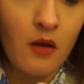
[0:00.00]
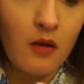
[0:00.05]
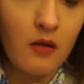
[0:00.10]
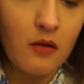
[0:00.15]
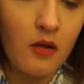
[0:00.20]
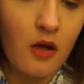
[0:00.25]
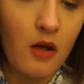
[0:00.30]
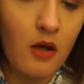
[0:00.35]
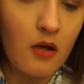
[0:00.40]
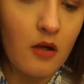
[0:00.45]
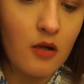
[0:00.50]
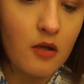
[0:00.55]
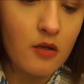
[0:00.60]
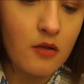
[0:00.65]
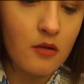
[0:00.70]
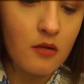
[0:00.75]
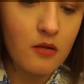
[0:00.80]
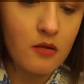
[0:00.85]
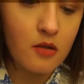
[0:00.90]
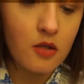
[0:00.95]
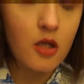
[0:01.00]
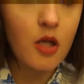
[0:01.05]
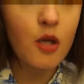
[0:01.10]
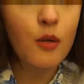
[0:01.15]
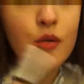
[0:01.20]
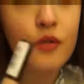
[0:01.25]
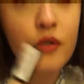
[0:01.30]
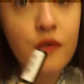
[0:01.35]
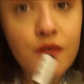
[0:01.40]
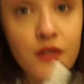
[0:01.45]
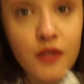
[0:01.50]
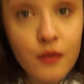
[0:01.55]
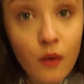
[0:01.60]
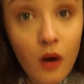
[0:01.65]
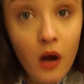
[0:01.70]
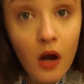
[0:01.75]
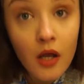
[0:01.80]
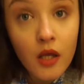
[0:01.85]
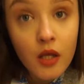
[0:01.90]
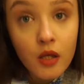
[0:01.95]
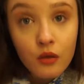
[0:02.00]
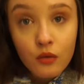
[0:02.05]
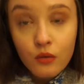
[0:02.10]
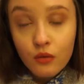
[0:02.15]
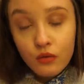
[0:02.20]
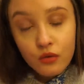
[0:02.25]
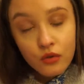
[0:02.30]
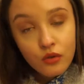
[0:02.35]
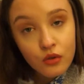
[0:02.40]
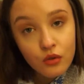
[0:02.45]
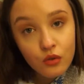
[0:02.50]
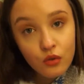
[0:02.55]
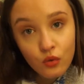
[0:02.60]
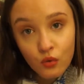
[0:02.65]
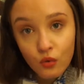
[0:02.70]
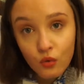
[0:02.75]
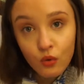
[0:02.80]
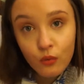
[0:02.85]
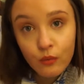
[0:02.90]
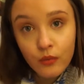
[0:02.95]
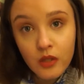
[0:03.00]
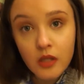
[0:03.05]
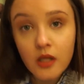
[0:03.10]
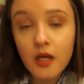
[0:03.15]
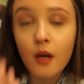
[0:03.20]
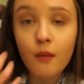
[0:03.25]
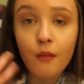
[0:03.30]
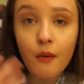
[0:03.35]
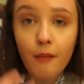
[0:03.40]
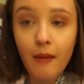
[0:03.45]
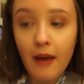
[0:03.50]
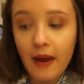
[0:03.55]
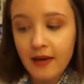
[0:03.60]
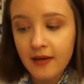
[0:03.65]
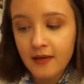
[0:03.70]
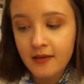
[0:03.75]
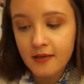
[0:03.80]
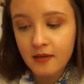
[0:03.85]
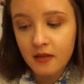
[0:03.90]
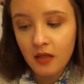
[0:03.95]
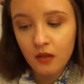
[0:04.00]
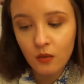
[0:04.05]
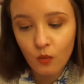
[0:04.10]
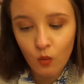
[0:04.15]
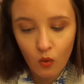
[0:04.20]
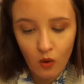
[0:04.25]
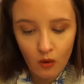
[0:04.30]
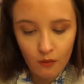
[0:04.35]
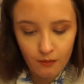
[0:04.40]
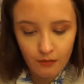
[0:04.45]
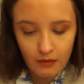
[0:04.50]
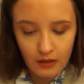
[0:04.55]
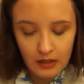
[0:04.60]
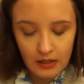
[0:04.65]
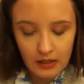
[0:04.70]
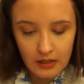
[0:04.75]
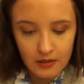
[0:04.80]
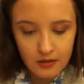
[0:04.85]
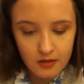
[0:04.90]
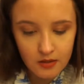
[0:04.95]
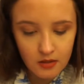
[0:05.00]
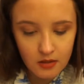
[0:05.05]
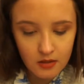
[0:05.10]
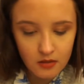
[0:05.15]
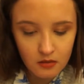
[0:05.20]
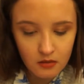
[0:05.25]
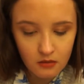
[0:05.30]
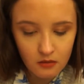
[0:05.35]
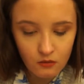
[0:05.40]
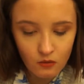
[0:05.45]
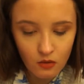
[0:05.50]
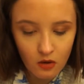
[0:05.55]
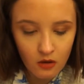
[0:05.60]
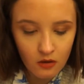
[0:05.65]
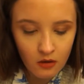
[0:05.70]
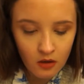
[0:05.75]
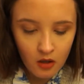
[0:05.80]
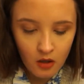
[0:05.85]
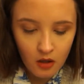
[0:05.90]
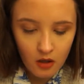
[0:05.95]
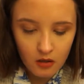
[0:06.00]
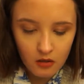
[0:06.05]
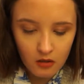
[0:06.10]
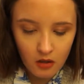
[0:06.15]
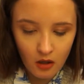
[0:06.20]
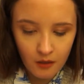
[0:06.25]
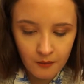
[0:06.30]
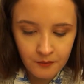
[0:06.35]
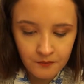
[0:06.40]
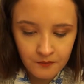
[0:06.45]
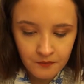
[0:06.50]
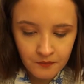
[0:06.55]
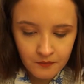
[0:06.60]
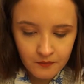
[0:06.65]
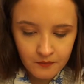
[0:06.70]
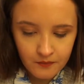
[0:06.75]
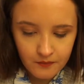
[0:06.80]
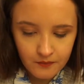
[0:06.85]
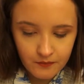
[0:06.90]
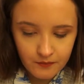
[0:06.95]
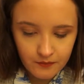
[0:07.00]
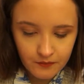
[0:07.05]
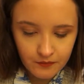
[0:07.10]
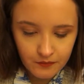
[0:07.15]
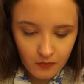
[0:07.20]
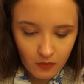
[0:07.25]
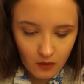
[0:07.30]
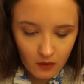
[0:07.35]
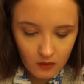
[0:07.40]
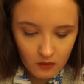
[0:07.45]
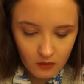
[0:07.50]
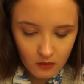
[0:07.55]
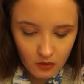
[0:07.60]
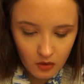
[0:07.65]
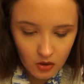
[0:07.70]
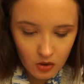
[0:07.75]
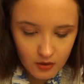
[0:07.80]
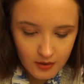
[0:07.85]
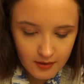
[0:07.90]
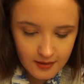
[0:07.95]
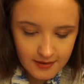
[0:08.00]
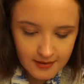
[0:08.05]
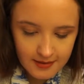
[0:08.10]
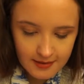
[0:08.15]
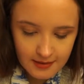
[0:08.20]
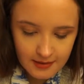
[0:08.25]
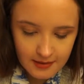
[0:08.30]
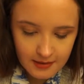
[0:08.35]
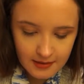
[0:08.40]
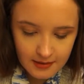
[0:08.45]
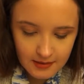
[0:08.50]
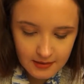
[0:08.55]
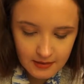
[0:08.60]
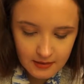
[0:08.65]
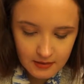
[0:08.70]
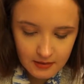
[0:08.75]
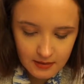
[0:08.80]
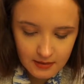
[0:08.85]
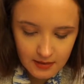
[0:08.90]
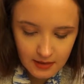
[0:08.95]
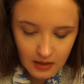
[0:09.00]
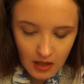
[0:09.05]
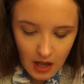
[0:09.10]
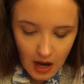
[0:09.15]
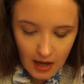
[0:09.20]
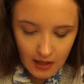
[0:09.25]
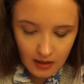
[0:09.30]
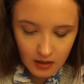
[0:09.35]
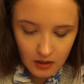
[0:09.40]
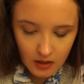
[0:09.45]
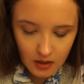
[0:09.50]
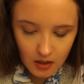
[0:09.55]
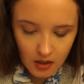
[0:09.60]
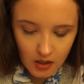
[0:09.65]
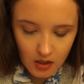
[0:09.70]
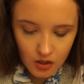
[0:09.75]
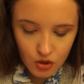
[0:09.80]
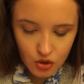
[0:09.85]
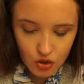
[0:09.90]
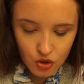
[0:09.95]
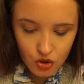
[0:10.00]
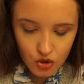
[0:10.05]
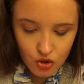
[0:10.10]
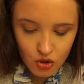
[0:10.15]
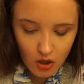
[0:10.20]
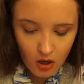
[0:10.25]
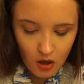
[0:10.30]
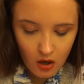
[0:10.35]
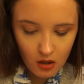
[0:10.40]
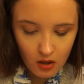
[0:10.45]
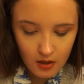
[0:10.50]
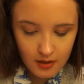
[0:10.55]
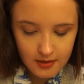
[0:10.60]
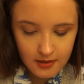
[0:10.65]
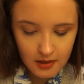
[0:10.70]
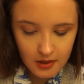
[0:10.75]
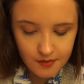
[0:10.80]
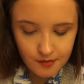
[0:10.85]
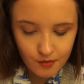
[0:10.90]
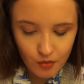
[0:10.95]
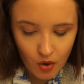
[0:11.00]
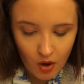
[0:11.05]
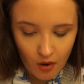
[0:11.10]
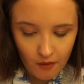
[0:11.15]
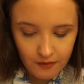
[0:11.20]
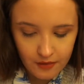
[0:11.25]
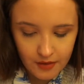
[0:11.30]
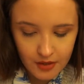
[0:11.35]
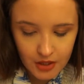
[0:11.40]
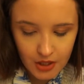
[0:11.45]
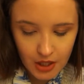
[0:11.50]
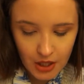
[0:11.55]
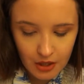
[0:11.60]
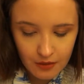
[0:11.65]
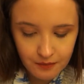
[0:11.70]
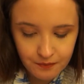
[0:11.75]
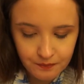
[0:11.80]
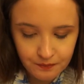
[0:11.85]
the two is obviously what I use normally on my base, and then the 1B is this new one that looks slightly darker slash more orangier.